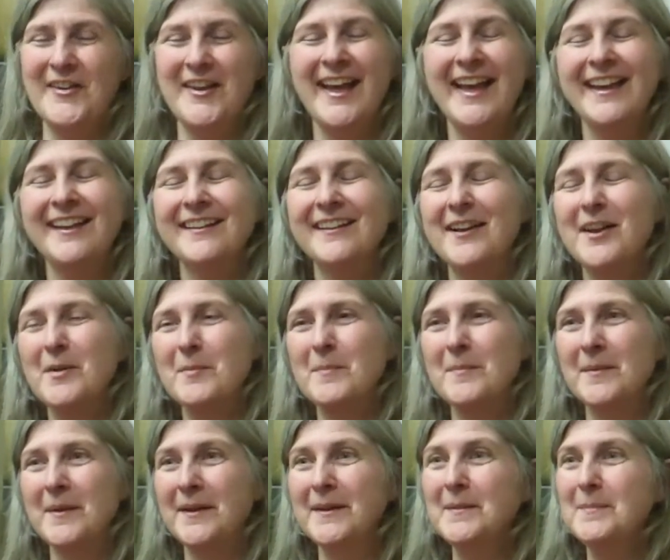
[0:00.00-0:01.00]
Okay, I'm
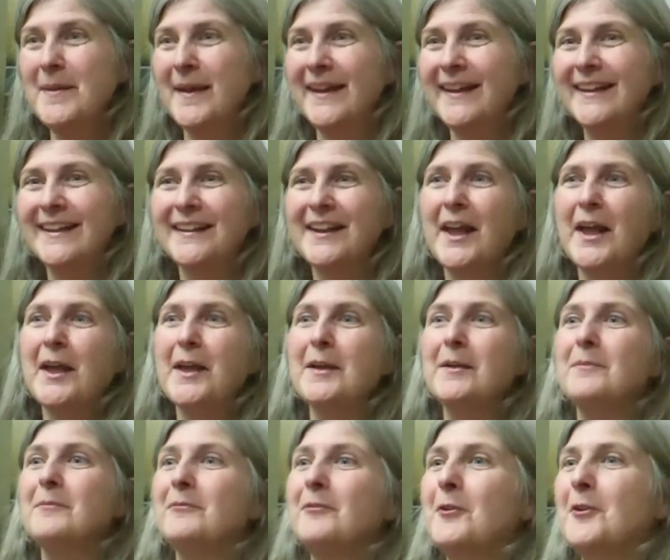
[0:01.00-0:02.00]
Brenda Pettit. I
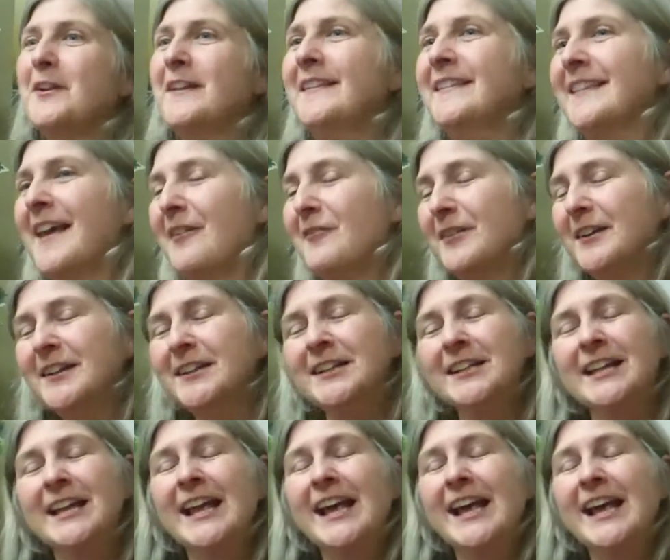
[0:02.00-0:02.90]
am 47.